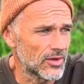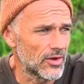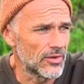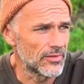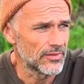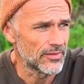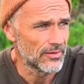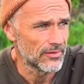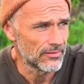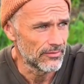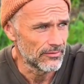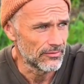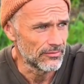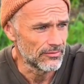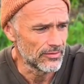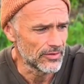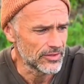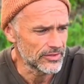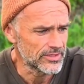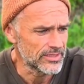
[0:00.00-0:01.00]
on
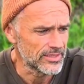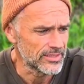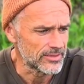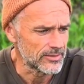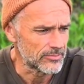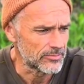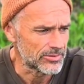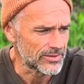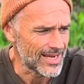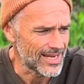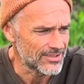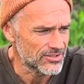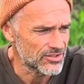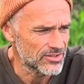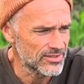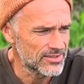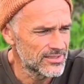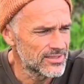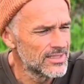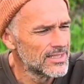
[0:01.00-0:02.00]
vertical
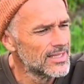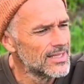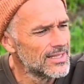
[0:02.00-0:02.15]
branches.